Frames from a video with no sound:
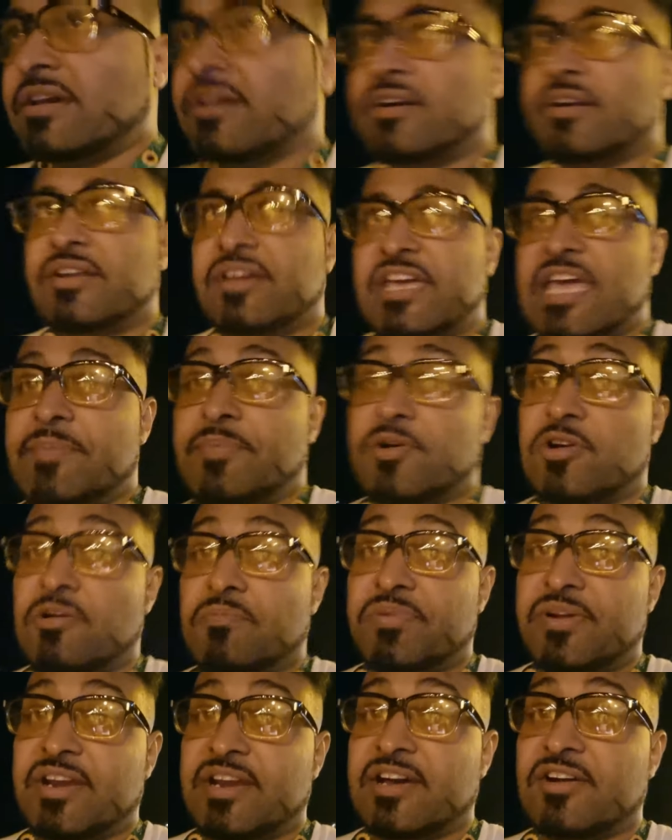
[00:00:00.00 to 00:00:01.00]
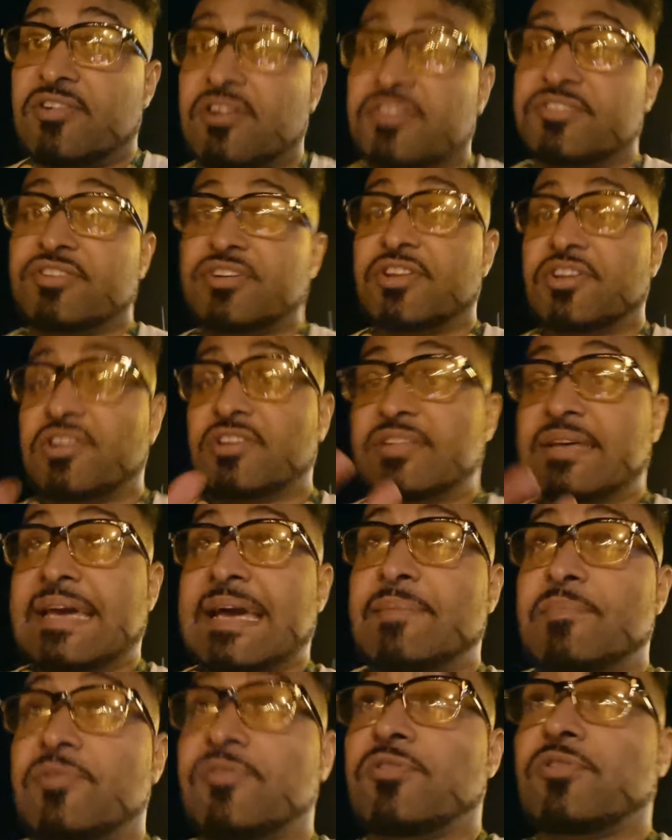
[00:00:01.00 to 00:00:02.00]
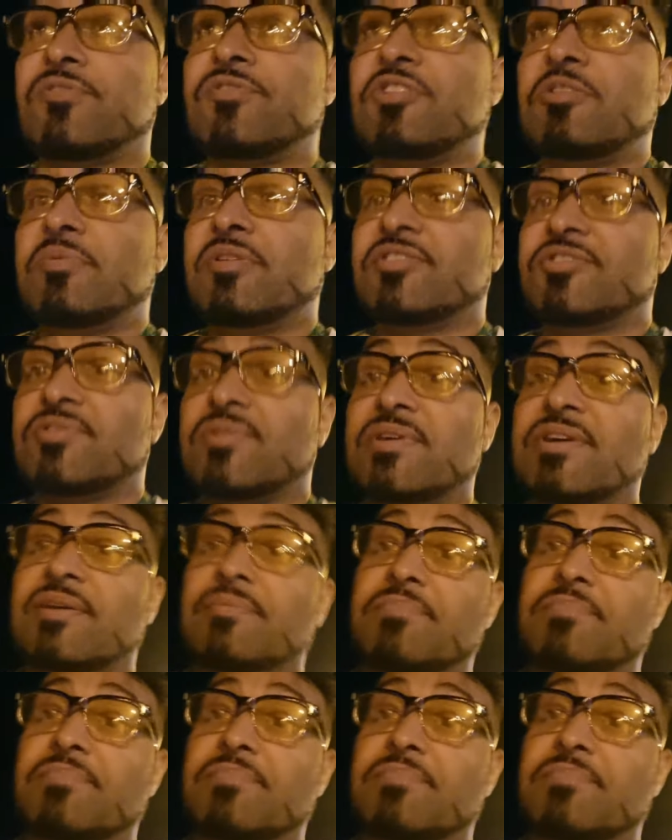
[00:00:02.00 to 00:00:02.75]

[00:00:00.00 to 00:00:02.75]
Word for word: I'm going to keep her company now, guys. I'm going to cut the camera for a few minutes, all right?